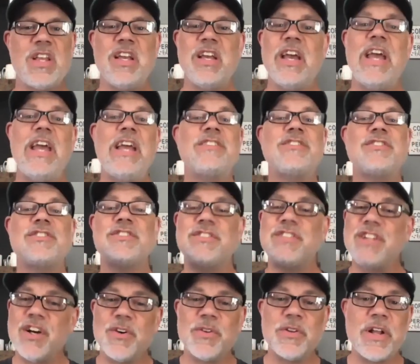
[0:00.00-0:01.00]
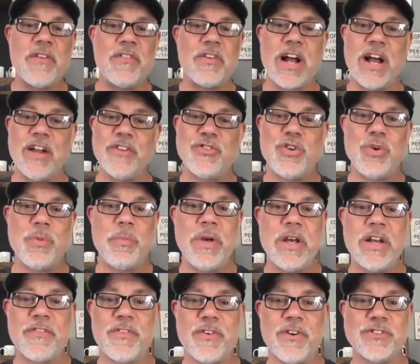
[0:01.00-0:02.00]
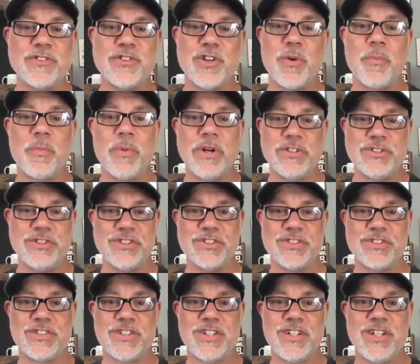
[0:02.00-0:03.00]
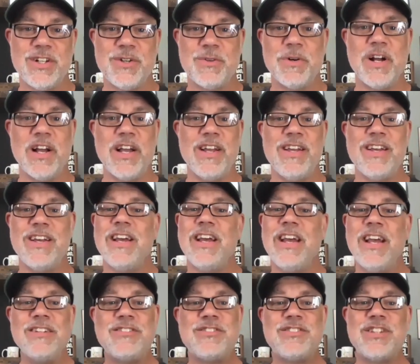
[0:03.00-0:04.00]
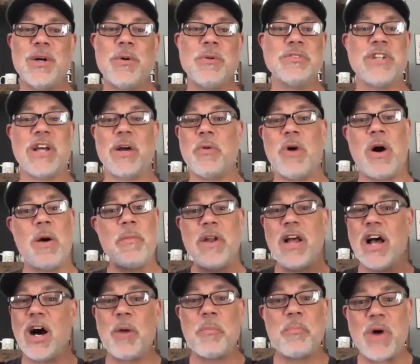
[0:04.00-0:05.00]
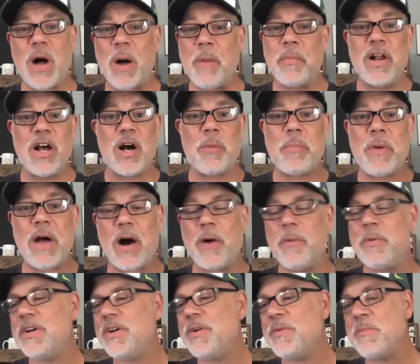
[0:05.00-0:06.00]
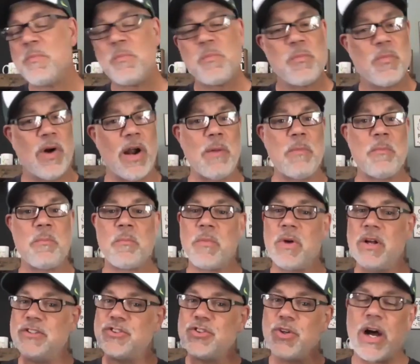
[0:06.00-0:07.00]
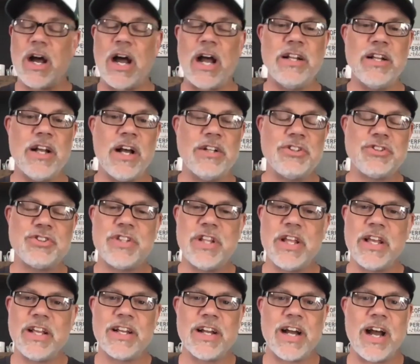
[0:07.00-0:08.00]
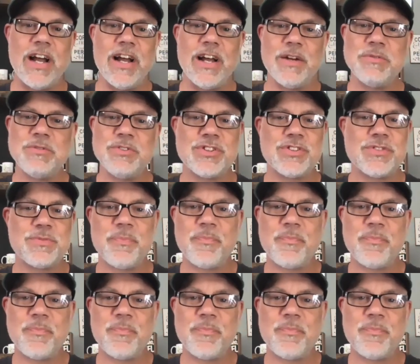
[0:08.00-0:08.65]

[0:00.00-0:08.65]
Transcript: He still never got too big for his own britches, right? He still was like, well, I'm going to help. I'm going to help out, right? And so I, I just think I uh, just